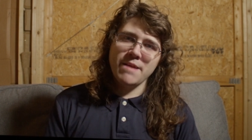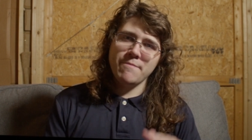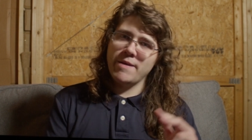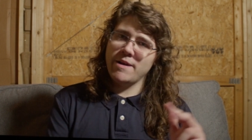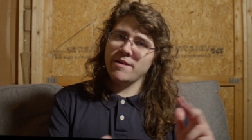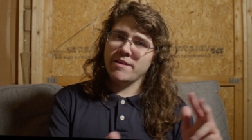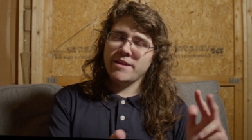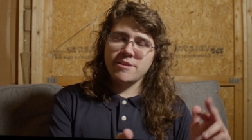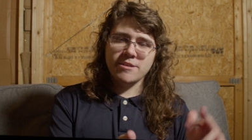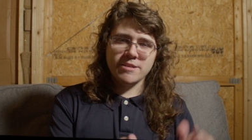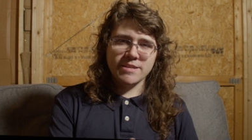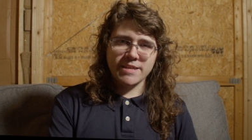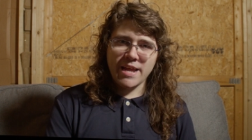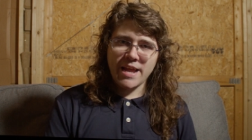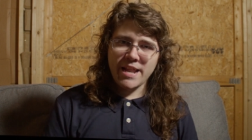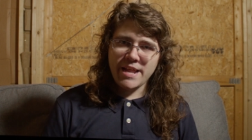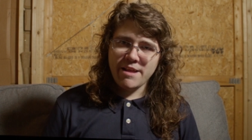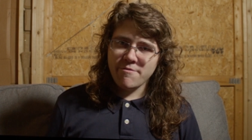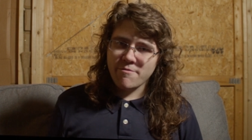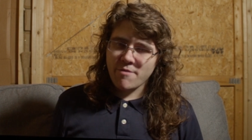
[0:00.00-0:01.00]
It barely uses
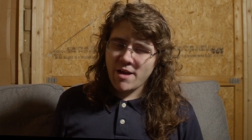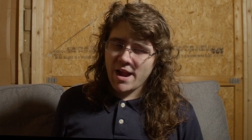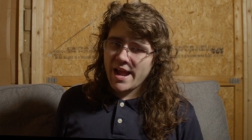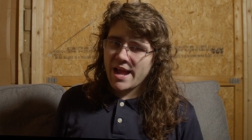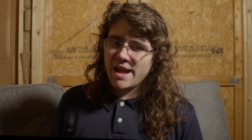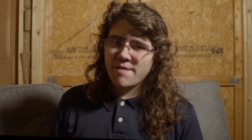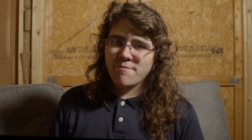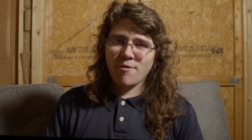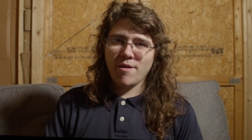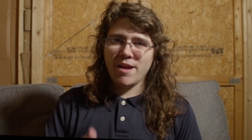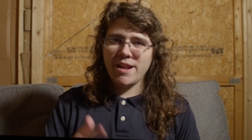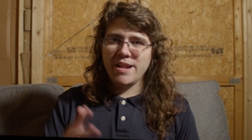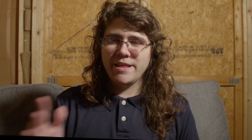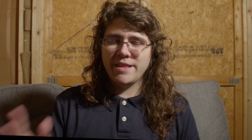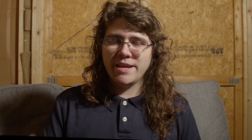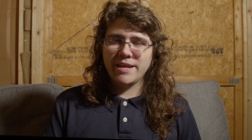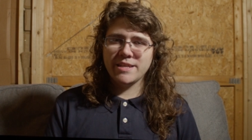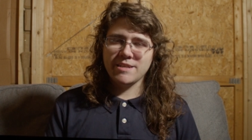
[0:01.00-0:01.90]
any RAM or anything.